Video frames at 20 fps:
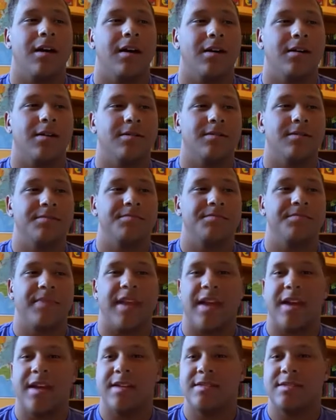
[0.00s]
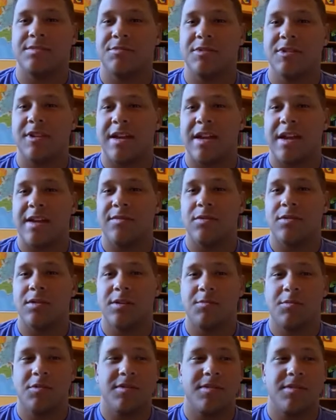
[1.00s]
And we'd like everyone
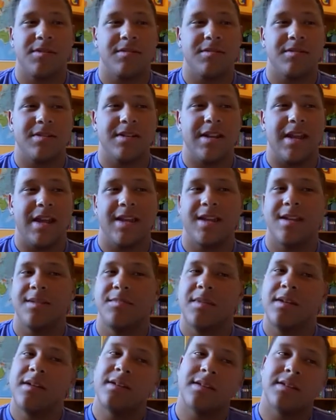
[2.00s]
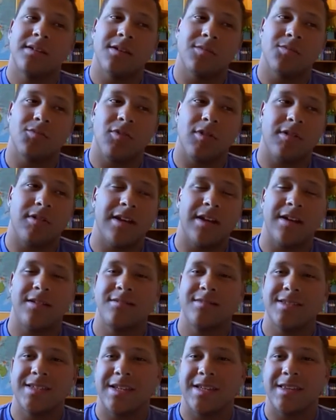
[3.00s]
to put their name and their
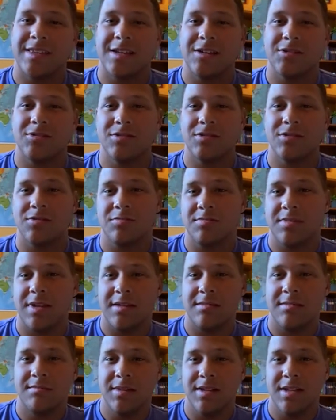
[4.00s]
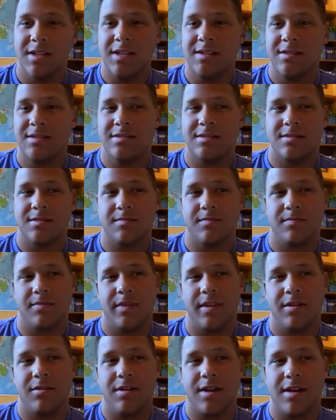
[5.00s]
pronouns in their Zoom name, please.
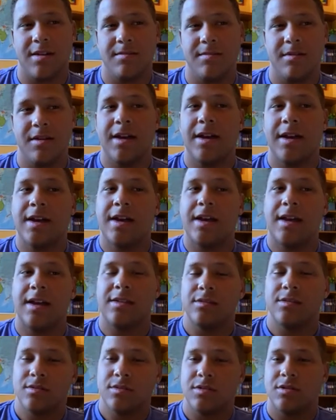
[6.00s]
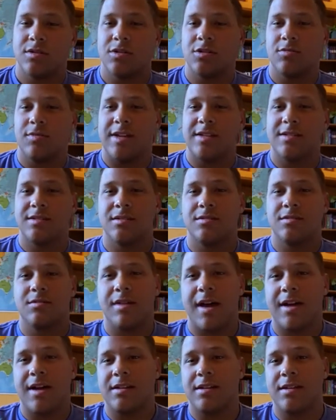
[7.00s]
Okay, and there's two ways to do
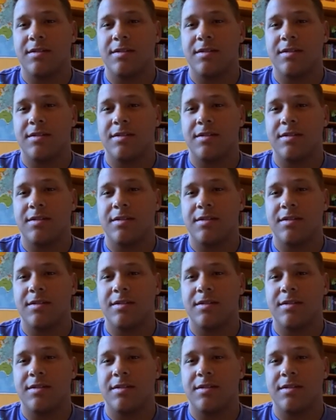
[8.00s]
that.